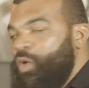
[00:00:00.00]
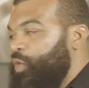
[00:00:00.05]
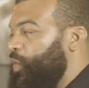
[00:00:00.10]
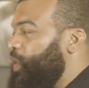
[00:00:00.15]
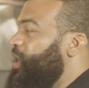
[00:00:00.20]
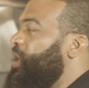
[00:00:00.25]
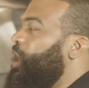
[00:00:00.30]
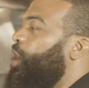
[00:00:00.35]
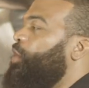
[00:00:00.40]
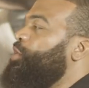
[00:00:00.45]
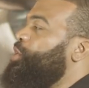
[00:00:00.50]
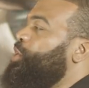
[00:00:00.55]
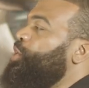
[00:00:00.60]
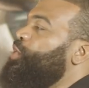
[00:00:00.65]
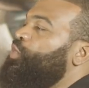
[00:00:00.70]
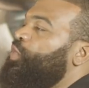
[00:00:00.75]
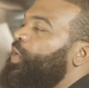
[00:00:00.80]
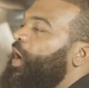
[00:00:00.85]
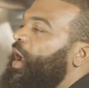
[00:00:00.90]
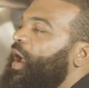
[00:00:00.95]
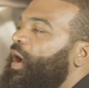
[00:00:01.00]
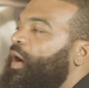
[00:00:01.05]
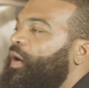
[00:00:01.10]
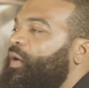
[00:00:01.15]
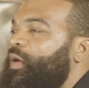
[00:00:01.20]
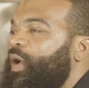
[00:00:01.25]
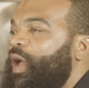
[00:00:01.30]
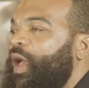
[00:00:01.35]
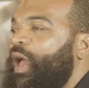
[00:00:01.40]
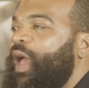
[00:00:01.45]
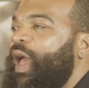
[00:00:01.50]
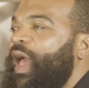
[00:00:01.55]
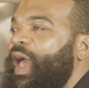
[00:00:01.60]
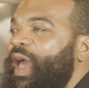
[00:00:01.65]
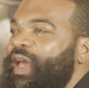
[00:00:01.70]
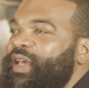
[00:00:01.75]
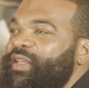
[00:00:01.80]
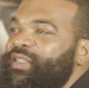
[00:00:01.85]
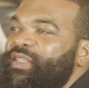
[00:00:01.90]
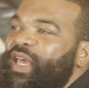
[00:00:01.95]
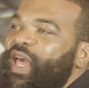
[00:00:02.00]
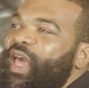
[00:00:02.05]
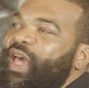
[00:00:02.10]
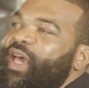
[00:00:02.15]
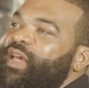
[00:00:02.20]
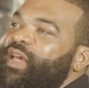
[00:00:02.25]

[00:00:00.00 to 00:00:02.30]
We don't do well as